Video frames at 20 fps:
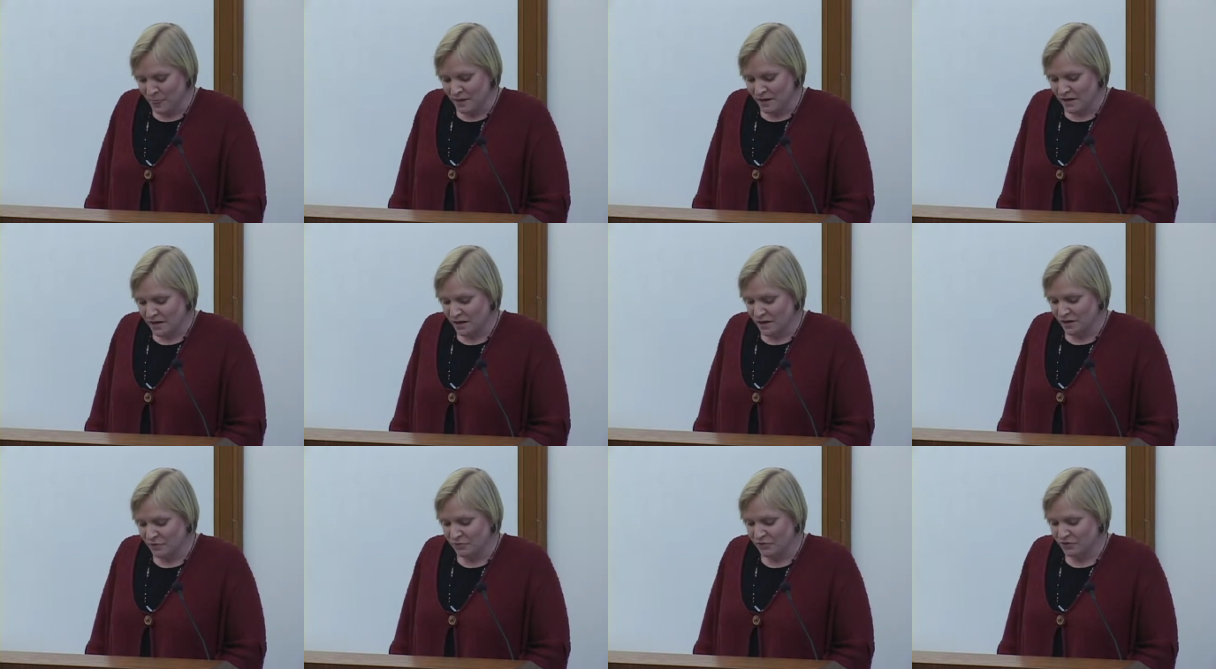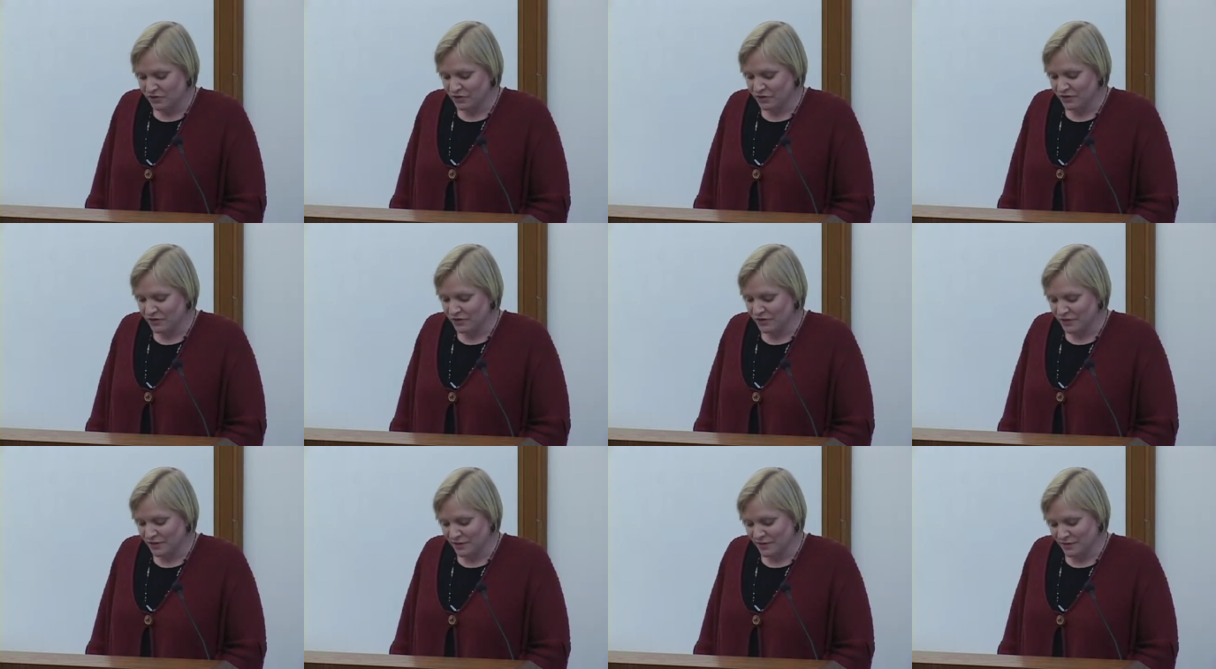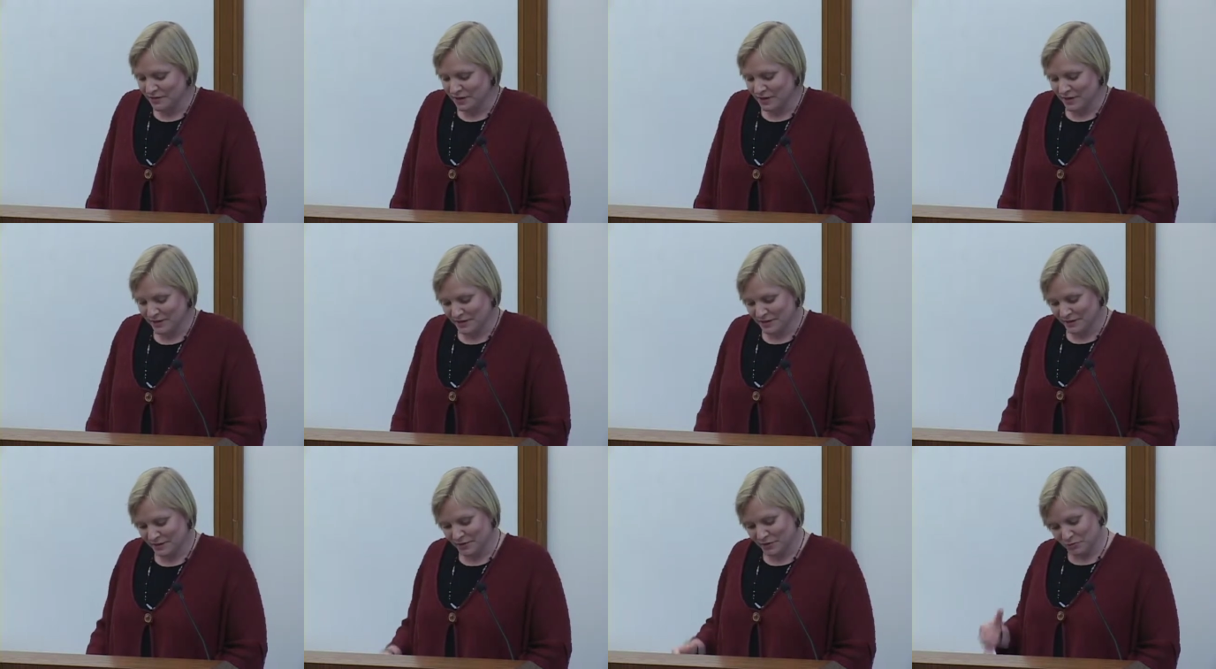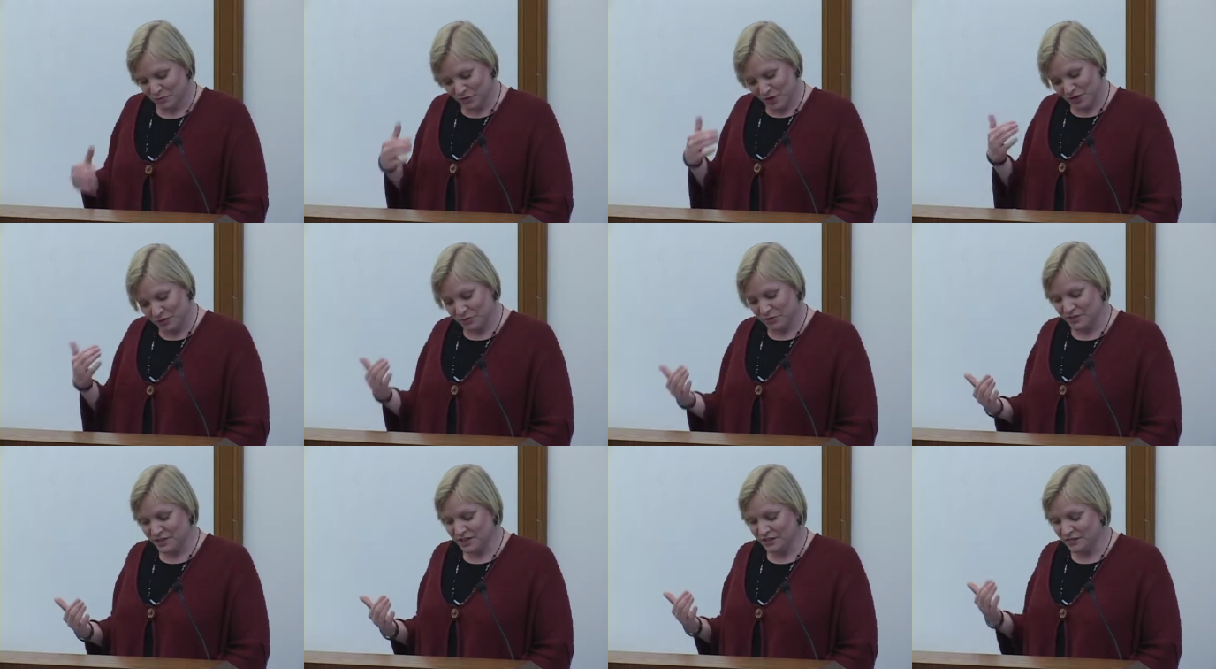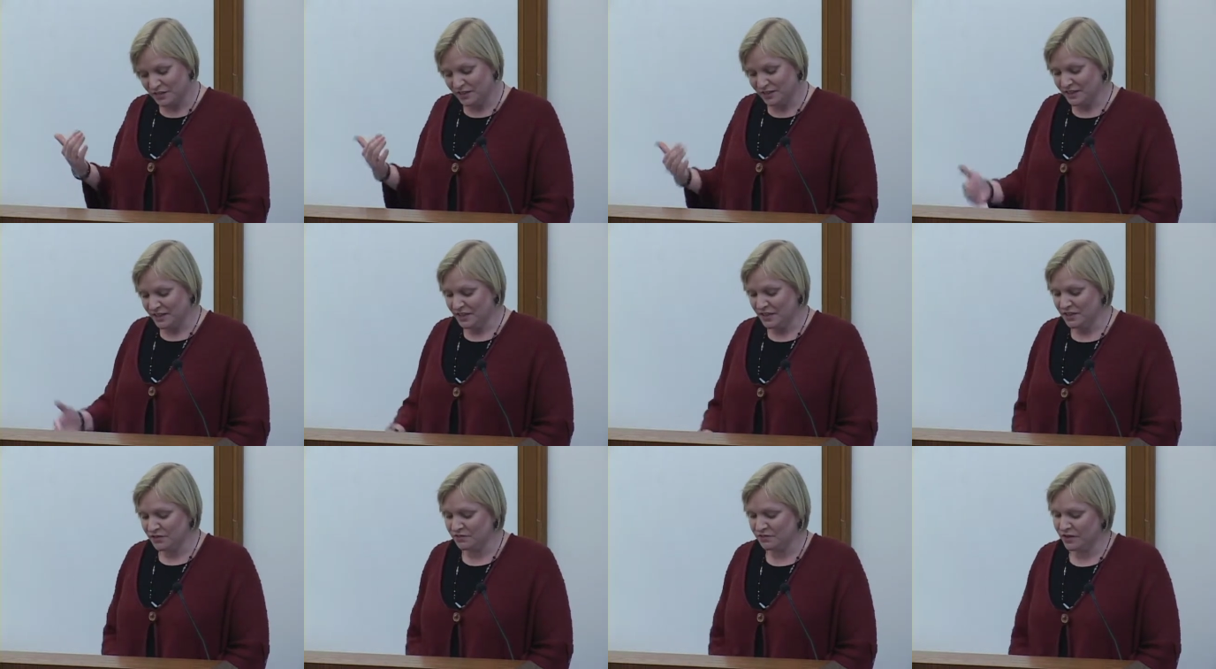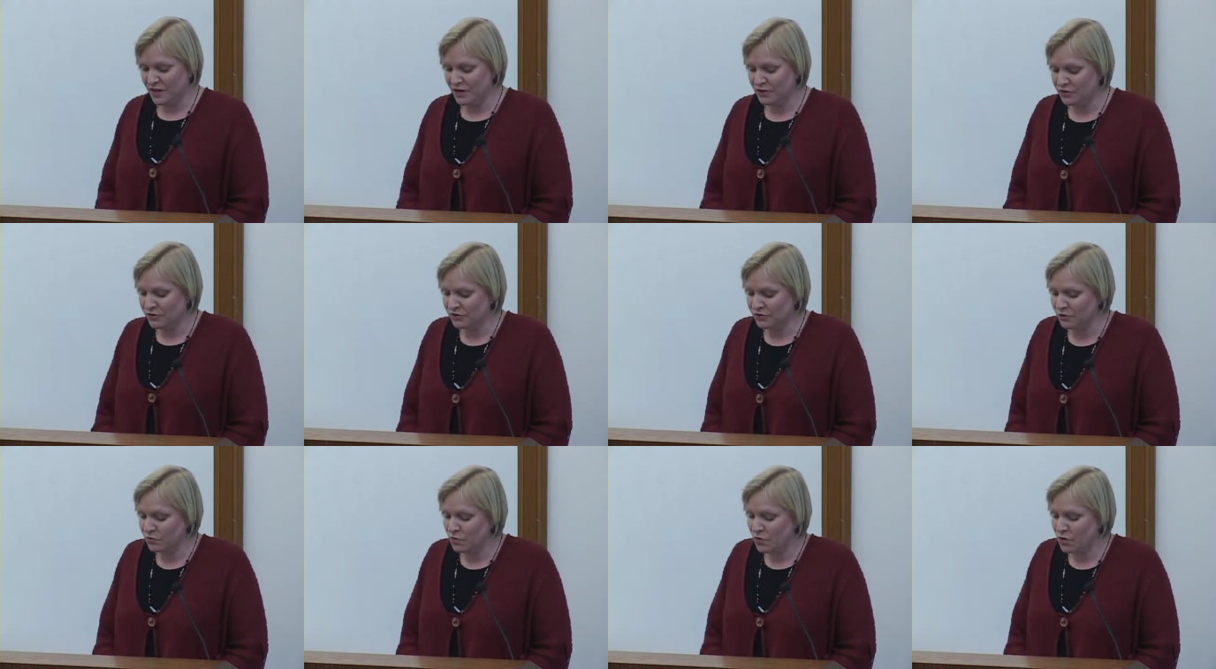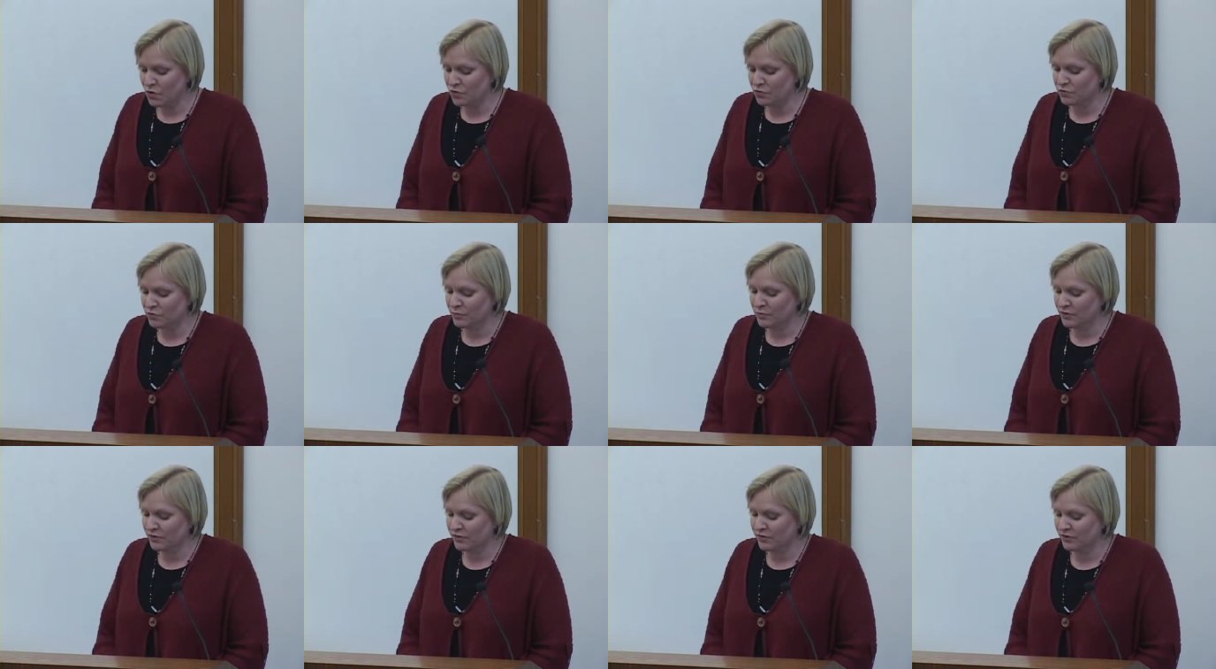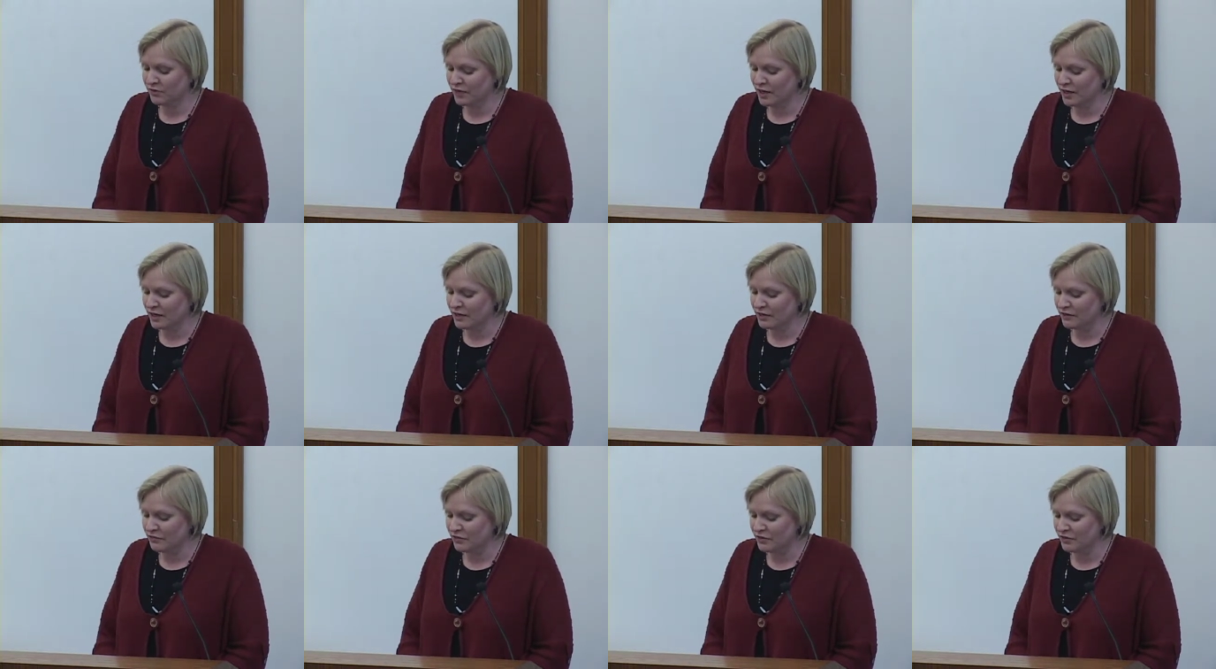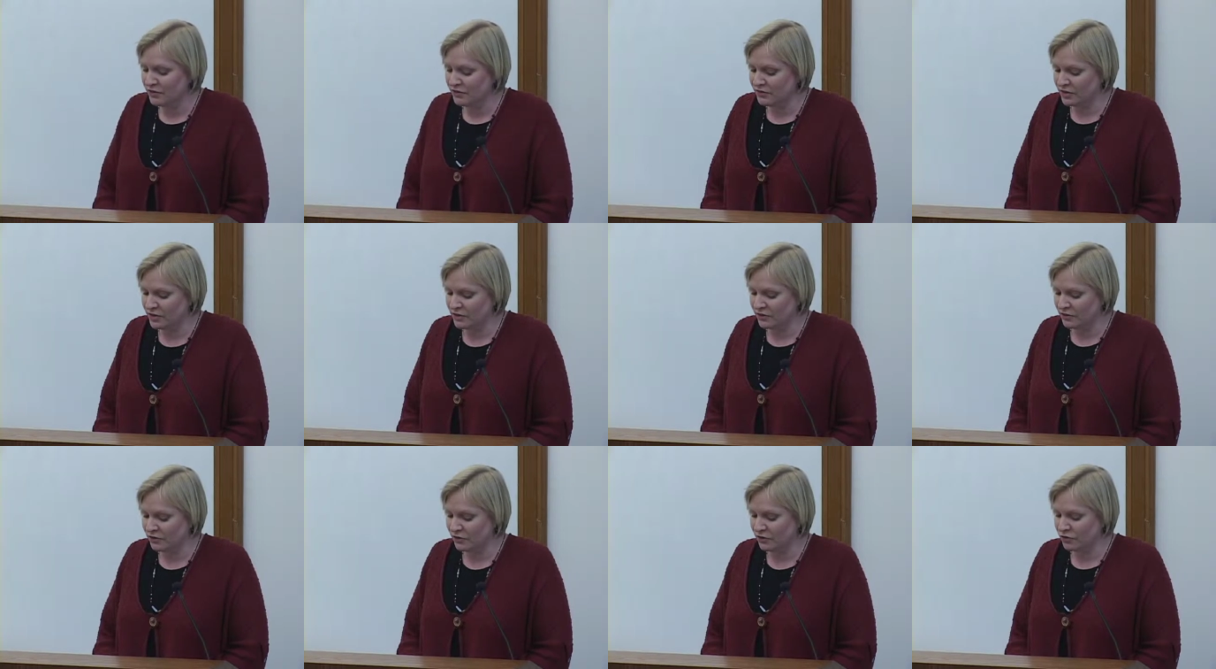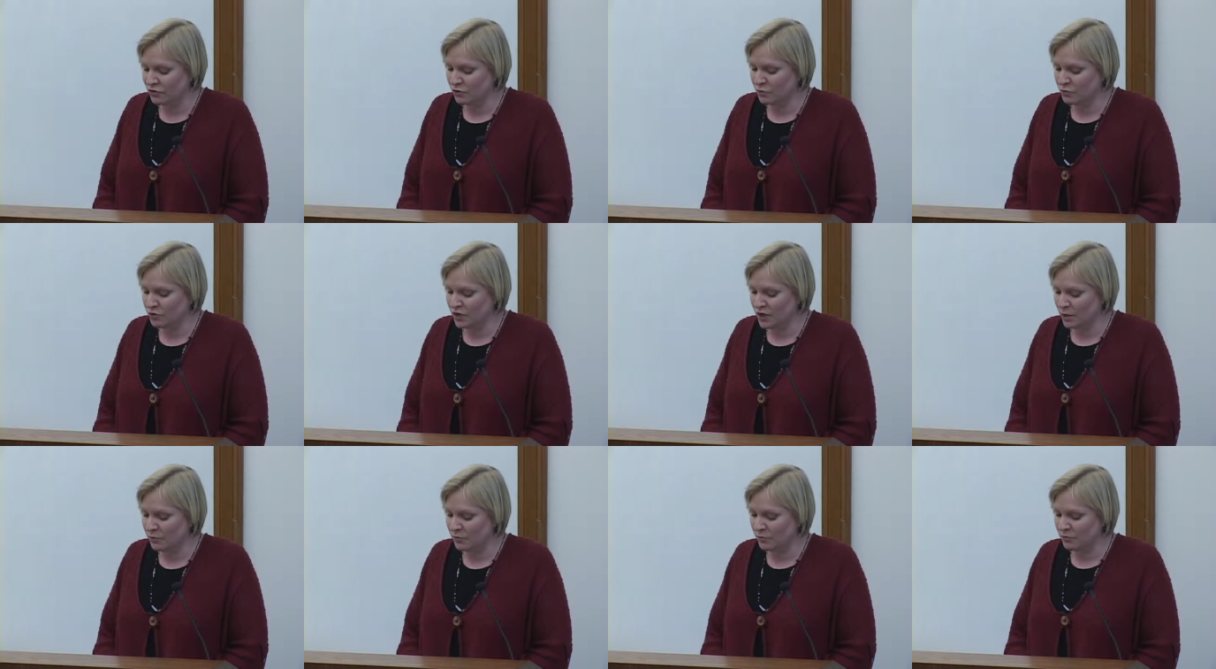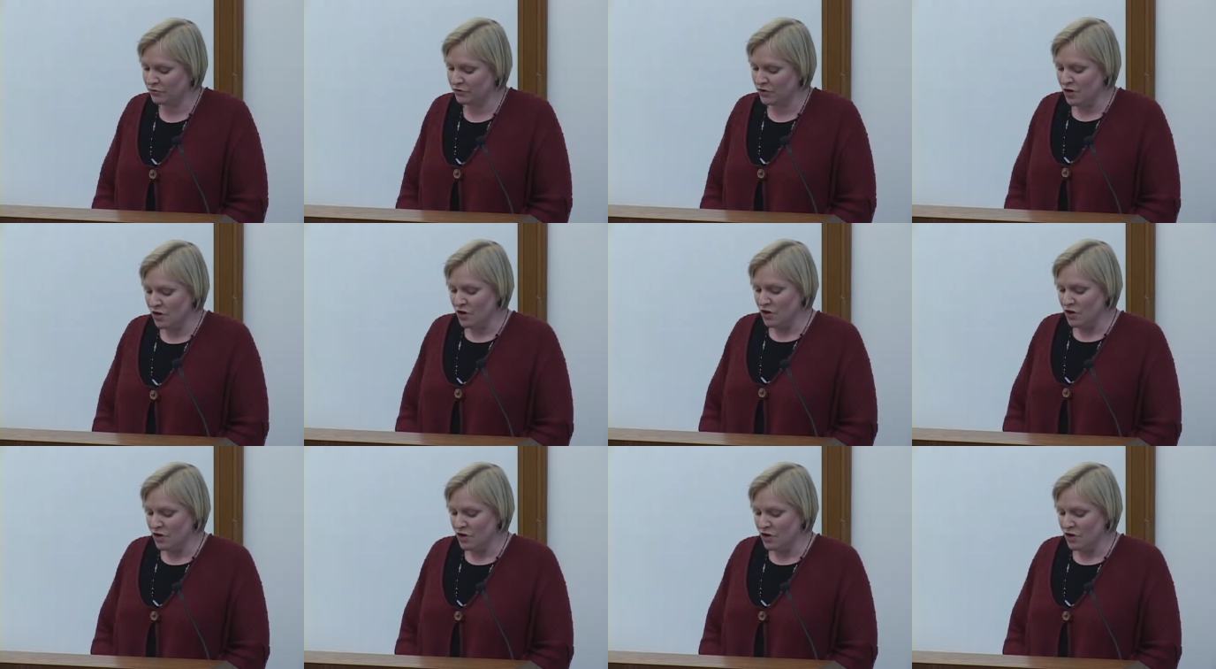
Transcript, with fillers: Um, she's got the, has received the Lee Founders Award from the Society for the Study of Social Problems